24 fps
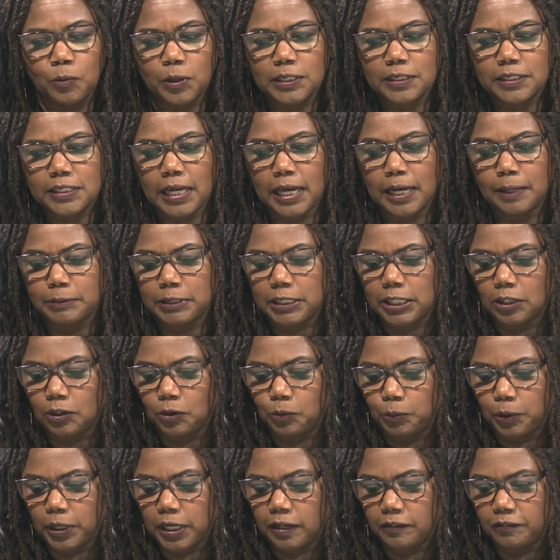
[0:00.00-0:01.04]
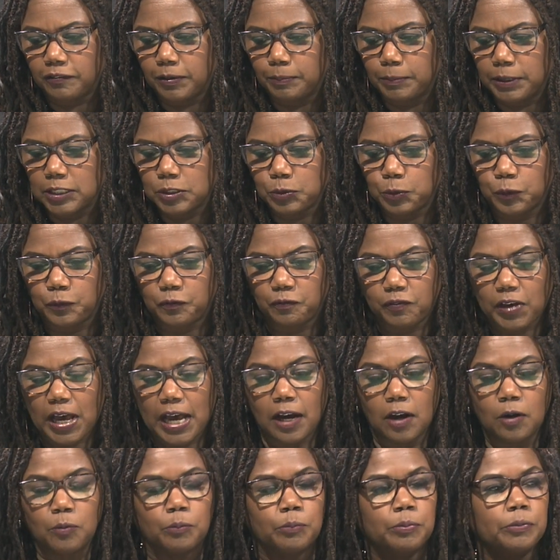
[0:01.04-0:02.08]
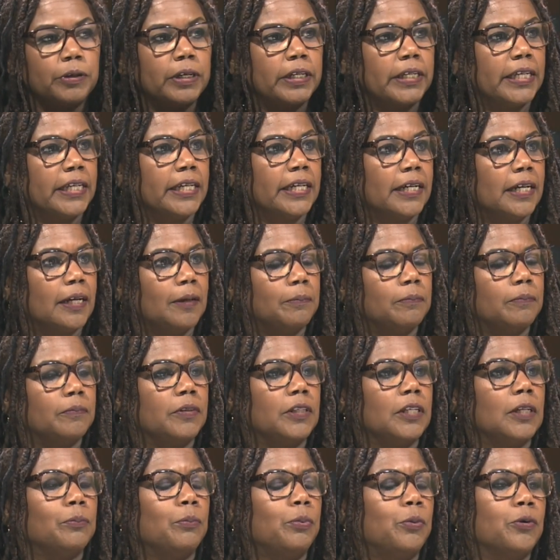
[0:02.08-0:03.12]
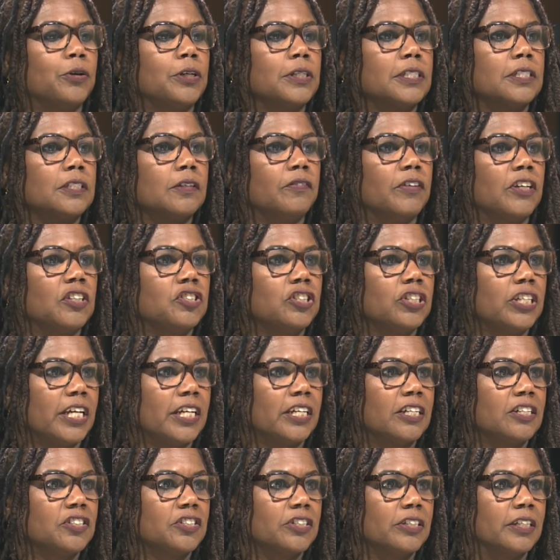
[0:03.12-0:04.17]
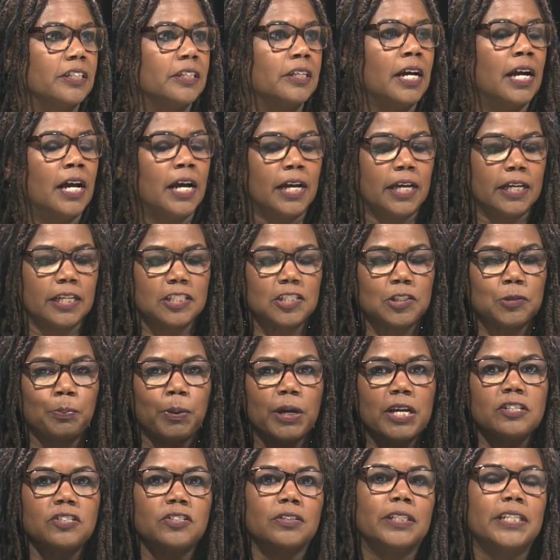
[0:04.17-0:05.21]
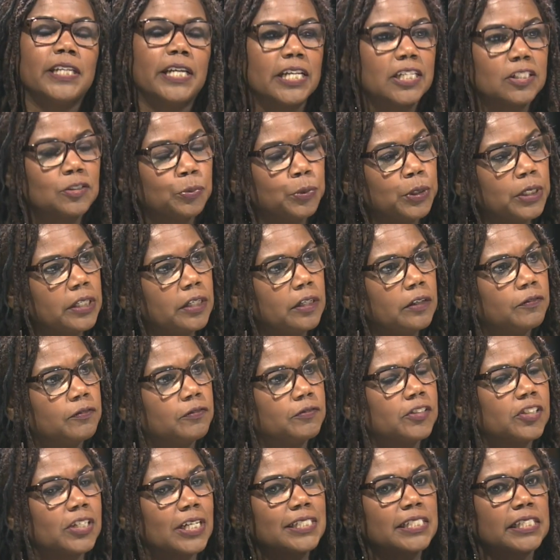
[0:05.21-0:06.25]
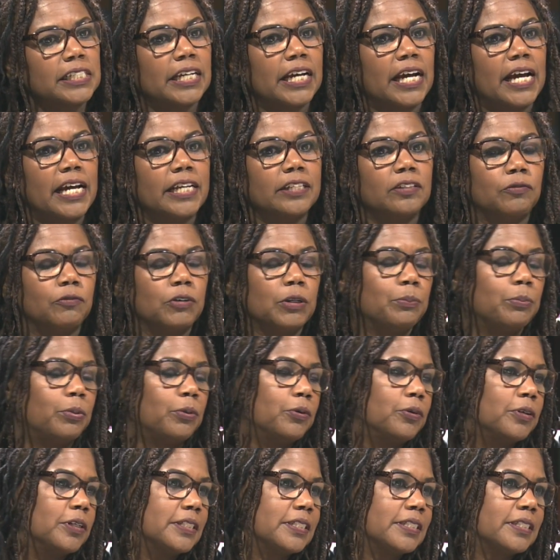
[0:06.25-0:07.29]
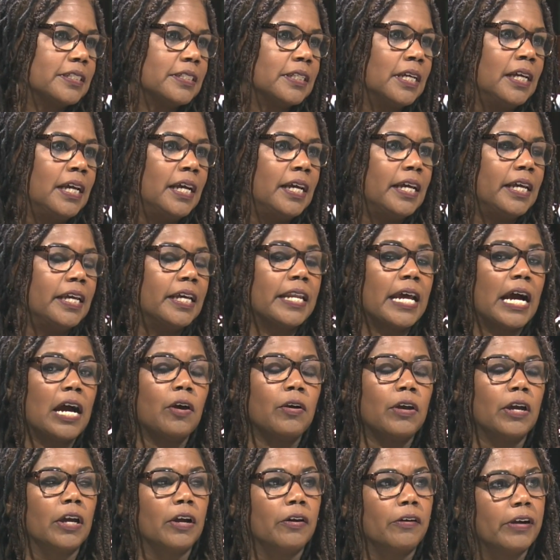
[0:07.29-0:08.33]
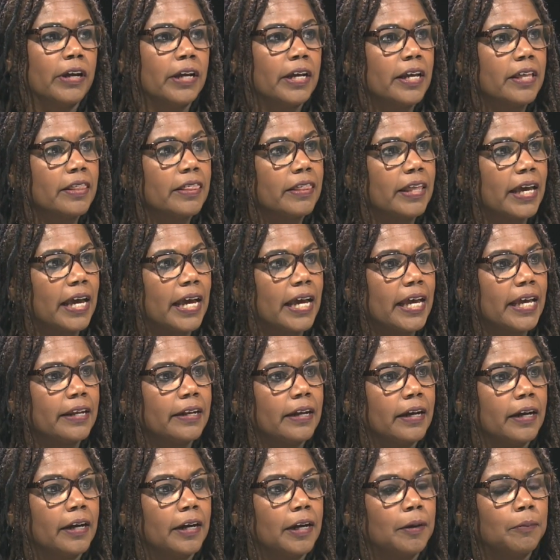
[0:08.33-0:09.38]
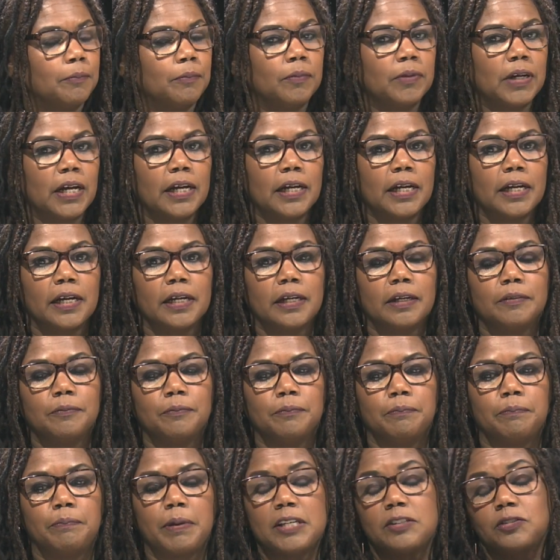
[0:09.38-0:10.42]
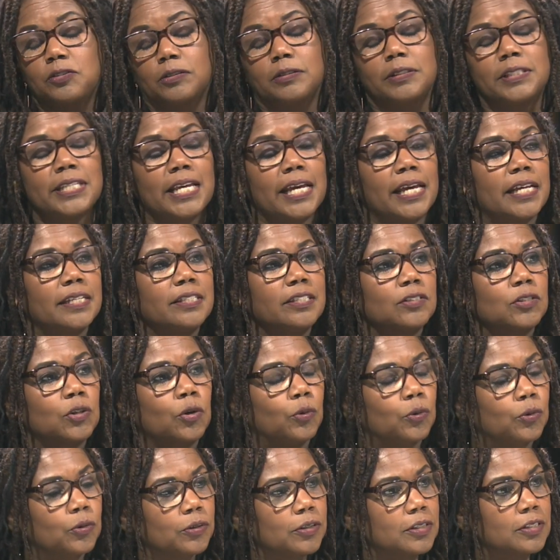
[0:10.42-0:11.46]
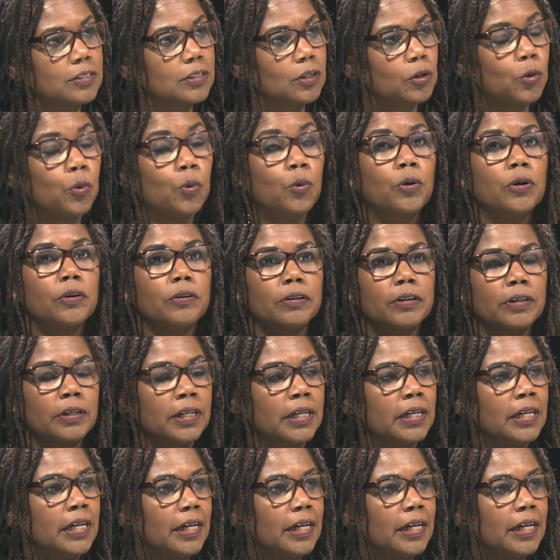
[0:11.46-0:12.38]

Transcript: want time to get away from us without bringing up the importance of education, especially as we've just gotten reports in our area that um, uh, based on test scores, a quarter